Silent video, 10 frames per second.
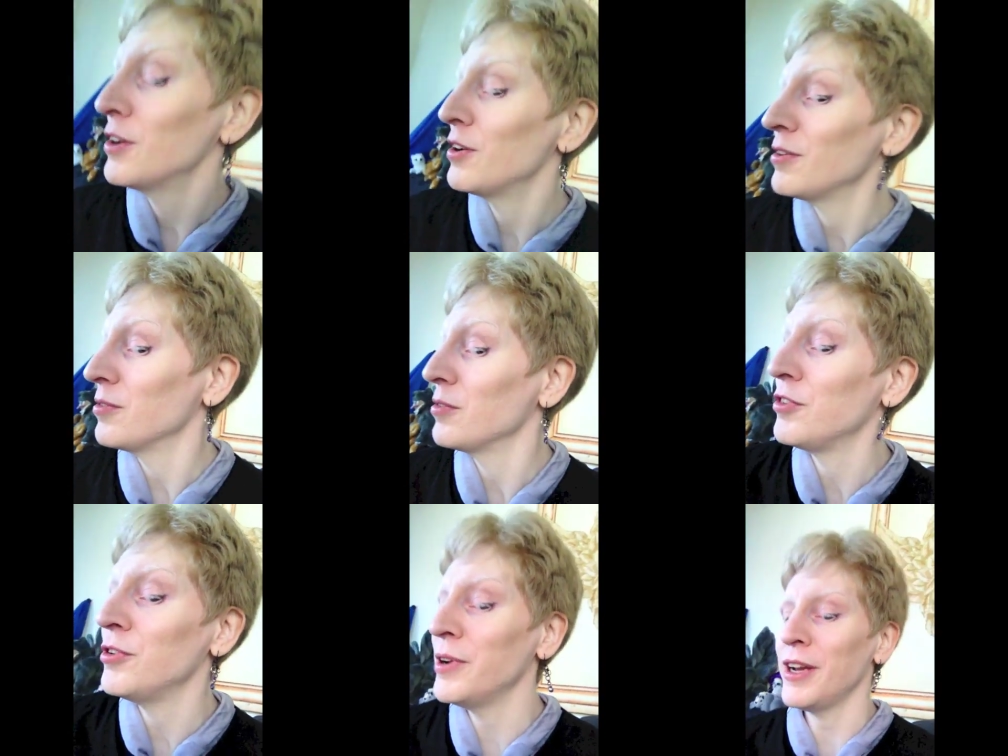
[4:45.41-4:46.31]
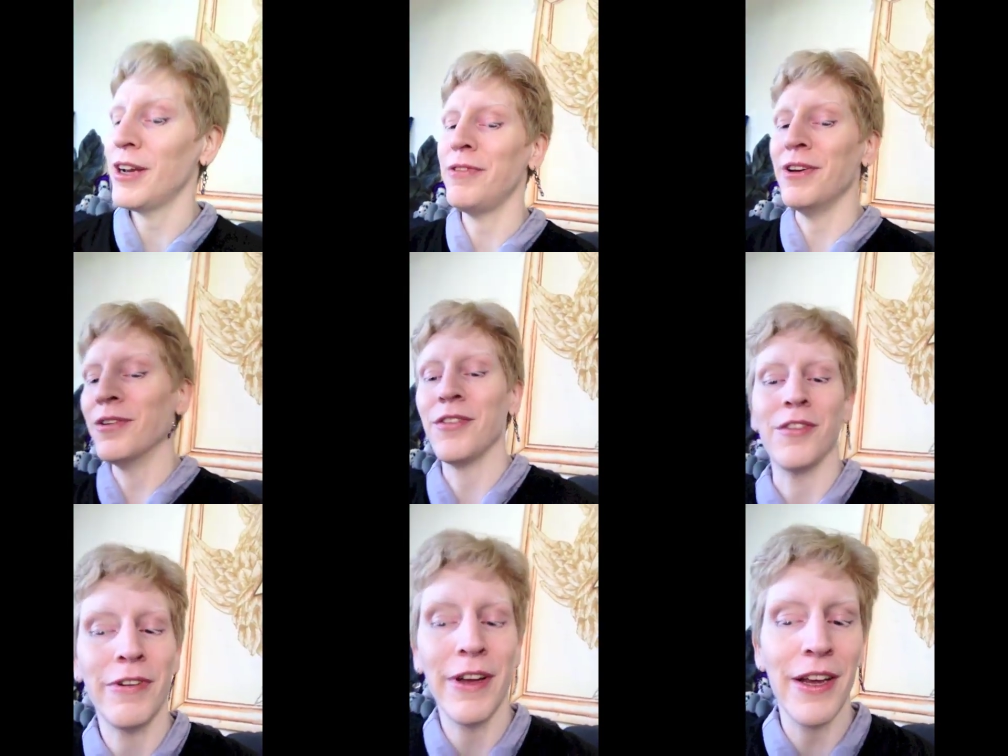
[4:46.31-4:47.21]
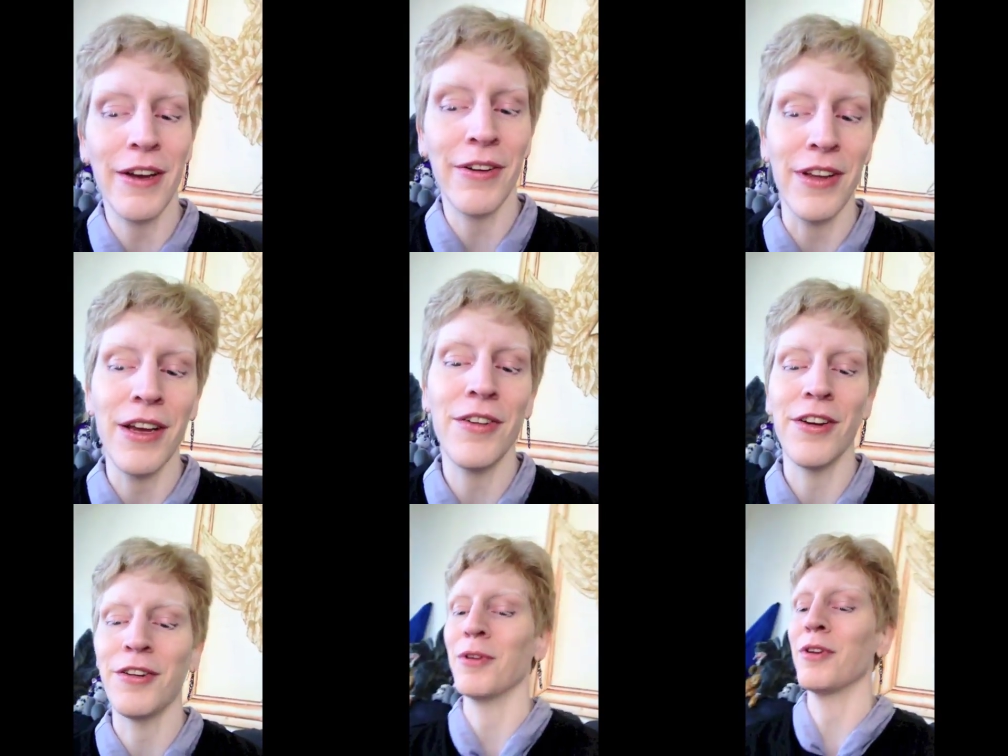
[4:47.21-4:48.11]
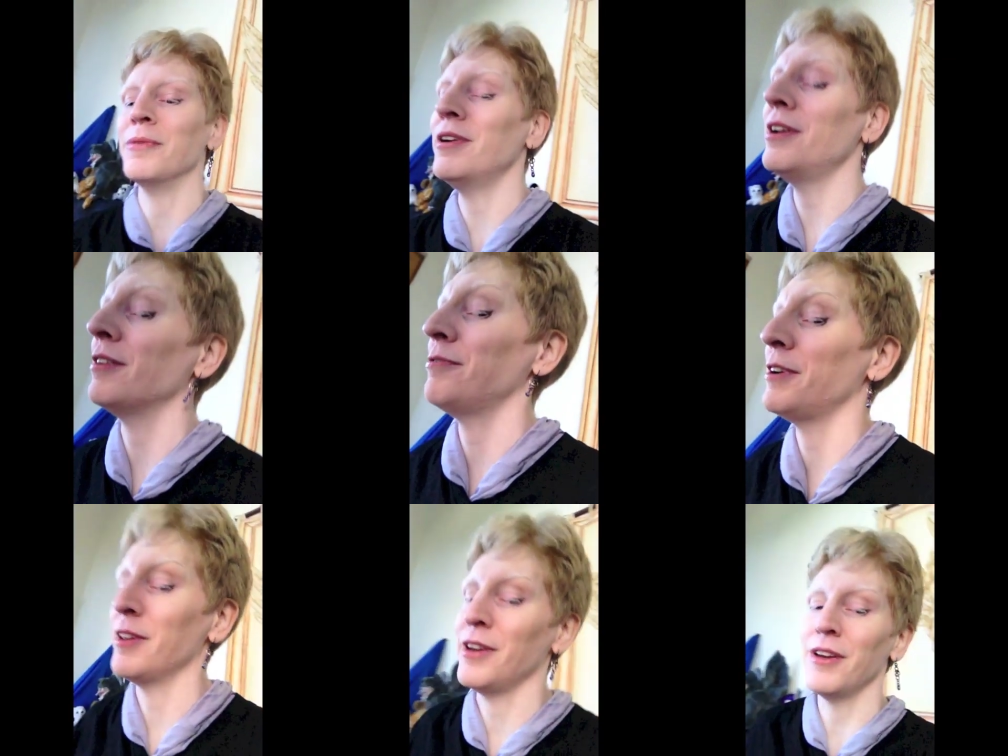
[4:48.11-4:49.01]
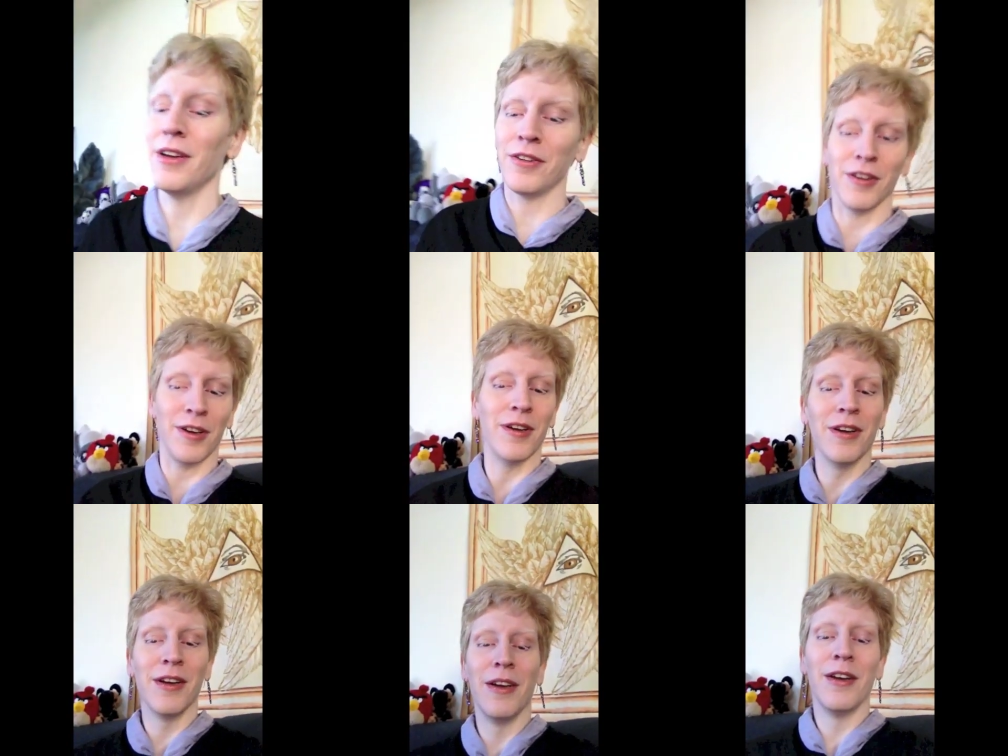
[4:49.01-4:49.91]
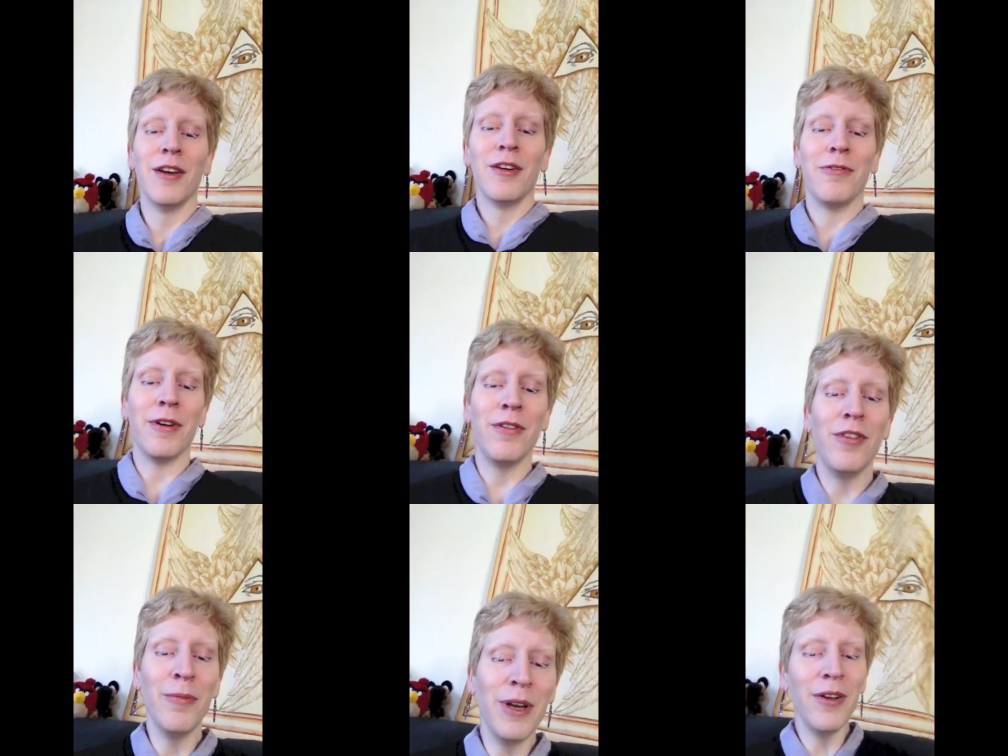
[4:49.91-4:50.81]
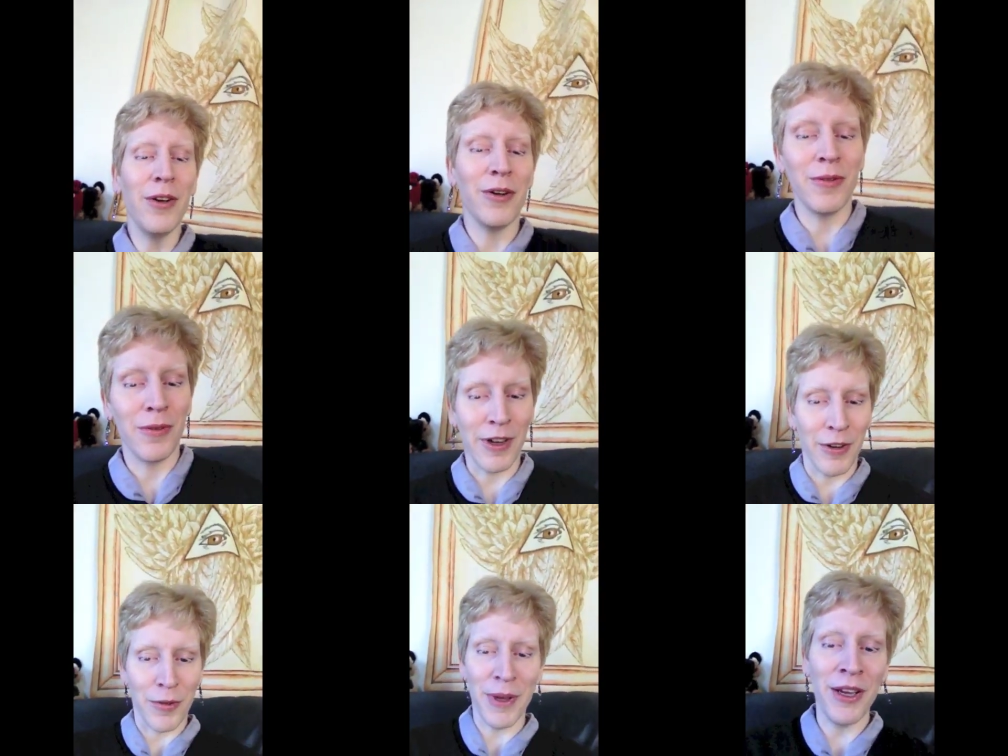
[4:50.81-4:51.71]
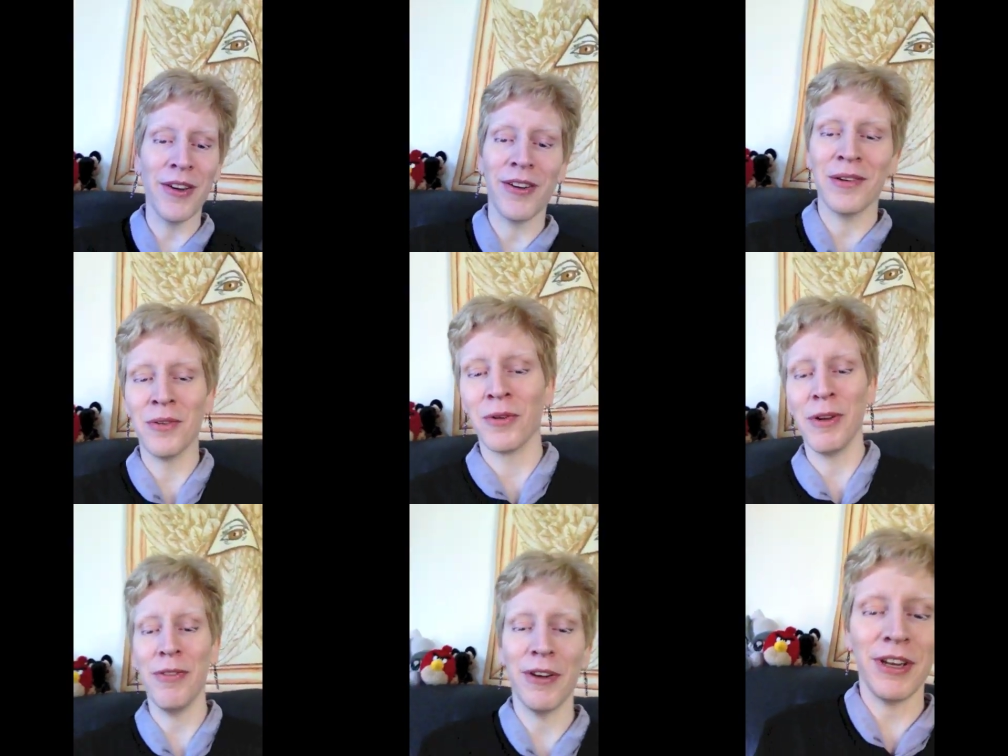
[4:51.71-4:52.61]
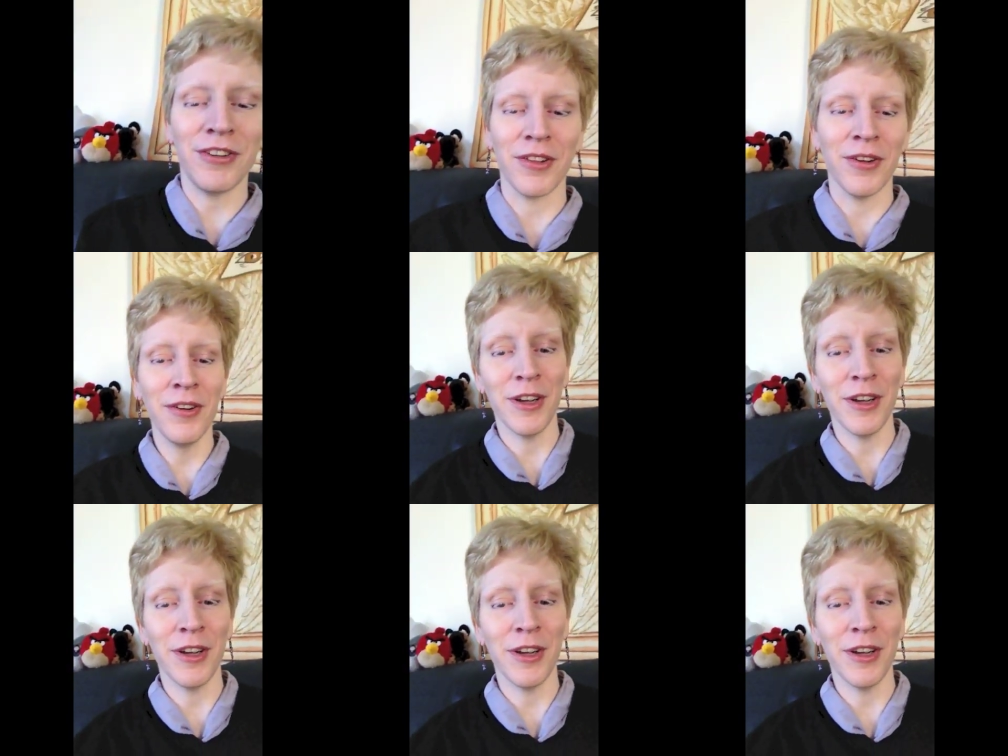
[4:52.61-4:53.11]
uh, two and a half years of hanging out in the asexual community, I finally actually found somebody who found me uh, or we found each other.